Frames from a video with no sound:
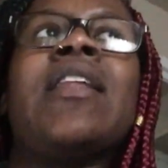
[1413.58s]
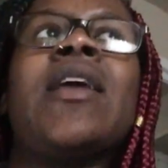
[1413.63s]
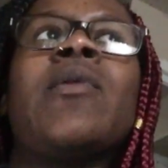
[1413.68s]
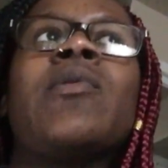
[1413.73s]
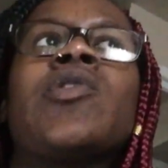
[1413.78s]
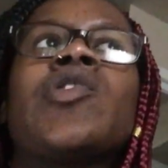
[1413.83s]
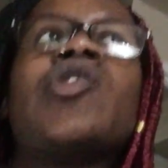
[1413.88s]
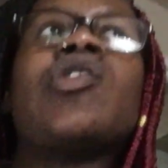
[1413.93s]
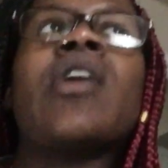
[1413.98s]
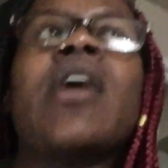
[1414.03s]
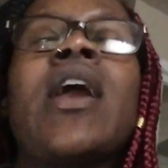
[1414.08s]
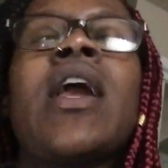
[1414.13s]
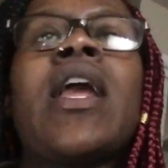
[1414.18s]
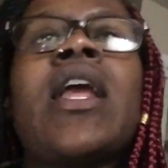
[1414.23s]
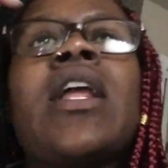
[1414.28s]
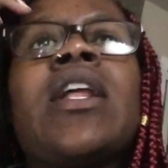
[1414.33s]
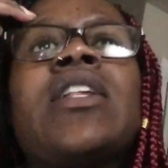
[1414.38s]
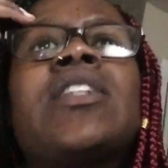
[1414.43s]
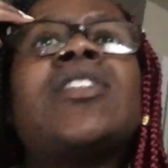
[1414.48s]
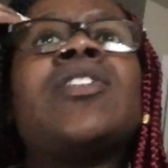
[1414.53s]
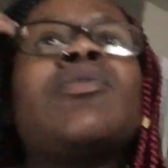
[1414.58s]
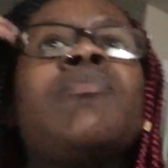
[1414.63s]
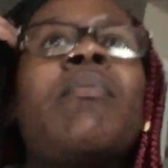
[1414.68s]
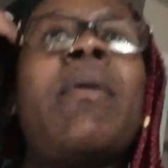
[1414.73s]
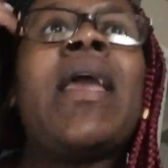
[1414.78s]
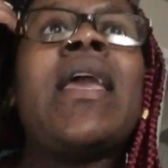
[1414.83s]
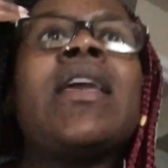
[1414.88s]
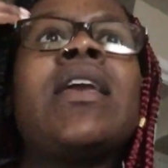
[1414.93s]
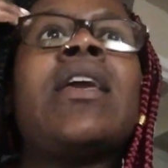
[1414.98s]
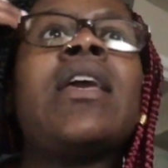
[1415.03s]
They were trying to
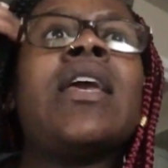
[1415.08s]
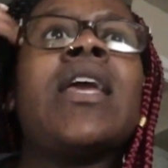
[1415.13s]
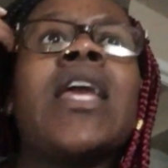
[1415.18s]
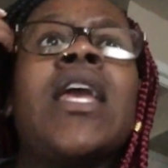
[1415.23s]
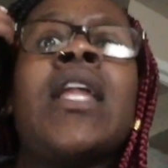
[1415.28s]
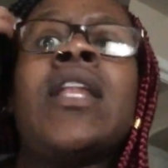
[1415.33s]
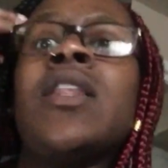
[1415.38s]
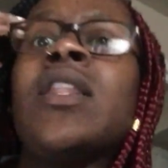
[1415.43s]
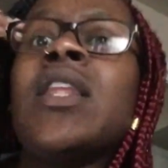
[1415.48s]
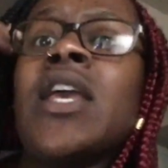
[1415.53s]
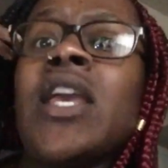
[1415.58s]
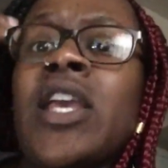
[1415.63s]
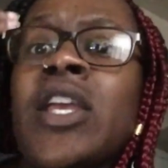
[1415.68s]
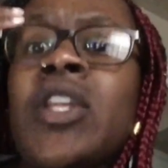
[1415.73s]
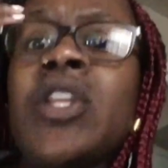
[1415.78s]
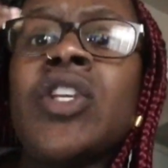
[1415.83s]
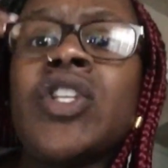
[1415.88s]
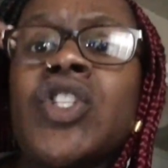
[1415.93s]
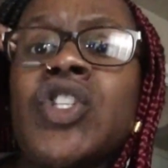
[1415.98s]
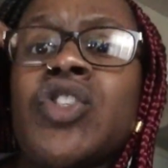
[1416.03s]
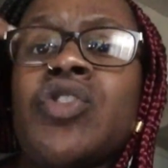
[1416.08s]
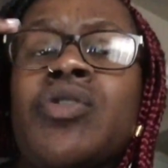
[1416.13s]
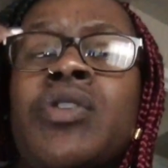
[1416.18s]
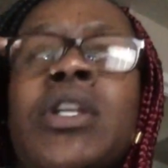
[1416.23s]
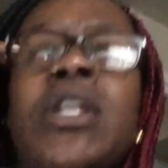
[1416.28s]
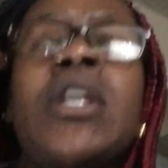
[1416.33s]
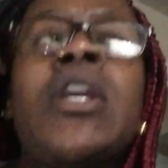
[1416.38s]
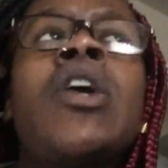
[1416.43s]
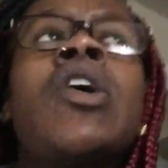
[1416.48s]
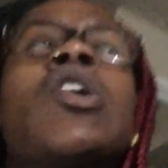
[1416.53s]
make it in the
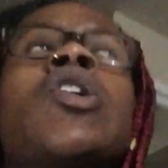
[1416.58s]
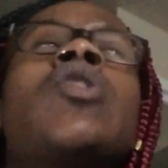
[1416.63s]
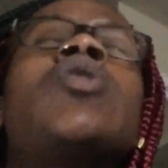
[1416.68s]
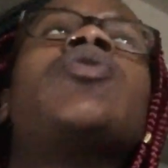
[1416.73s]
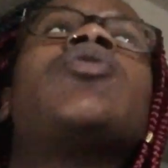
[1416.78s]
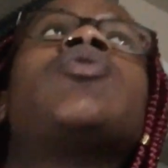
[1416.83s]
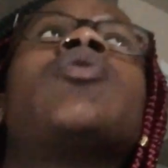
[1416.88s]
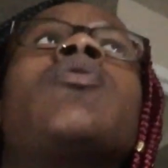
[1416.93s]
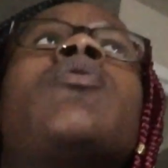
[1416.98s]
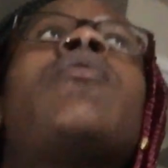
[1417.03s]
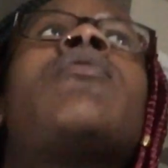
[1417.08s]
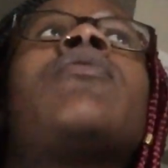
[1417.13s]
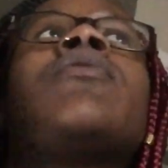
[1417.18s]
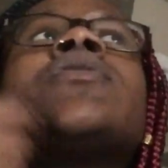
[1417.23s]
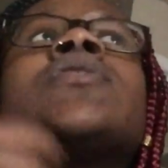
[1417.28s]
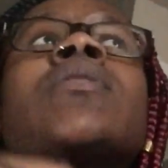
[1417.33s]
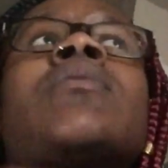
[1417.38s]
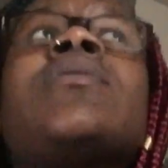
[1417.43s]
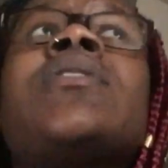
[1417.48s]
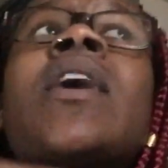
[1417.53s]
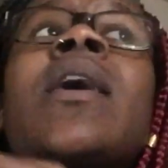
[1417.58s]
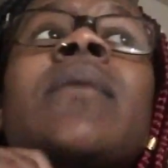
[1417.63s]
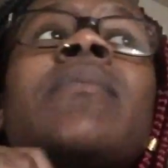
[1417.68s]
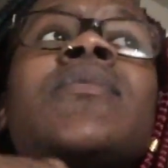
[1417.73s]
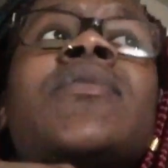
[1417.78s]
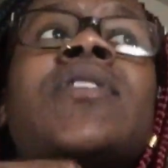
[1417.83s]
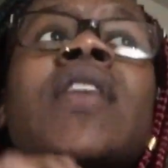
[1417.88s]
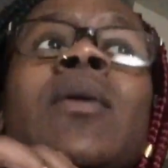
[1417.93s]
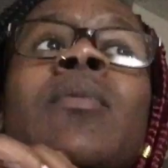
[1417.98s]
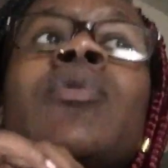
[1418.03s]
industry. So
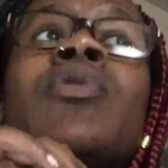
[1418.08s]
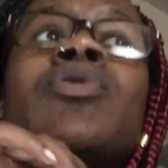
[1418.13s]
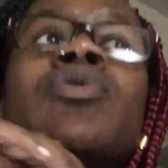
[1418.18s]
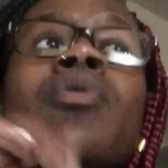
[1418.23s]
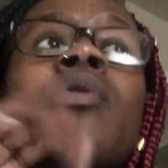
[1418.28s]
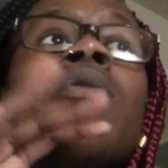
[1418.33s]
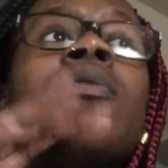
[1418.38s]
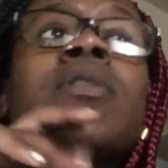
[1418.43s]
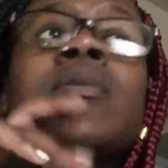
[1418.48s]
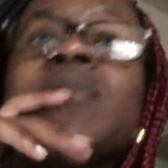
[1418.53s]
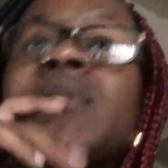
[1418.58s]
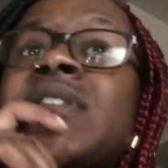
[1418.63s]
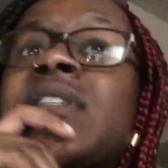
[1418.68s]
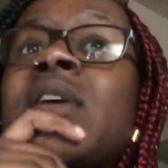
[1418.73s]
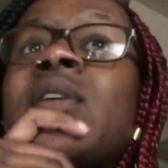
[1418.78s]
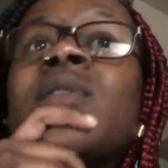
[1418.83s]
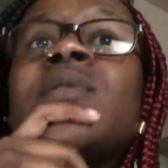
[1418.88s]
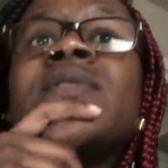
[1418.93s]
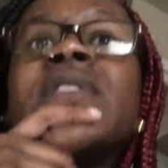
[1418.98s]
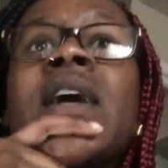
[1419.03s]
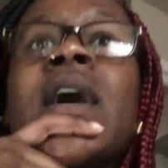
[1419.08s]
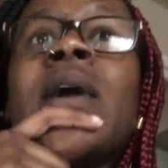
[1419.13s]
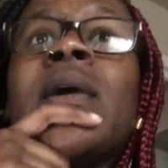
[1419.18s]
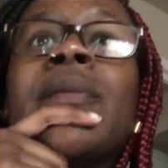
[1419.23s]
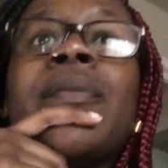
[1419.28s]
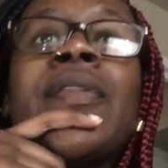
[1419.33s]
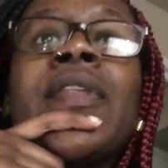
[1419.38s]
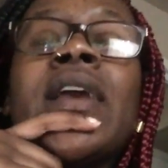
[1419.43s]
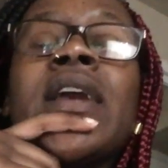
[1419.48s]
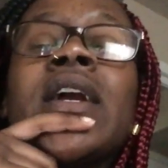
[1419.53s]
sometimes they would throw themselves
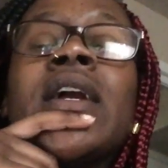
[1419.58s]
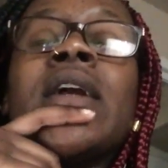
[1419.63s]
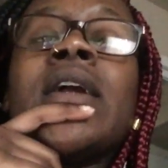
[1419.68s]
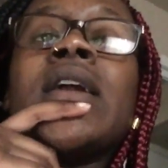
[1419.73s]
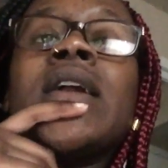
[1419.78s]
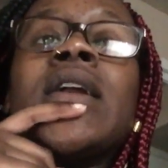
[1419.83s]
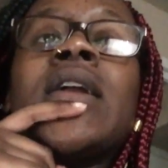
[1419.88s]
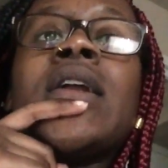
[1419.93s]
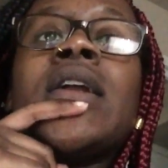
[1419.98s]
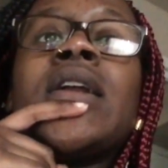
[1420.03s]
out there.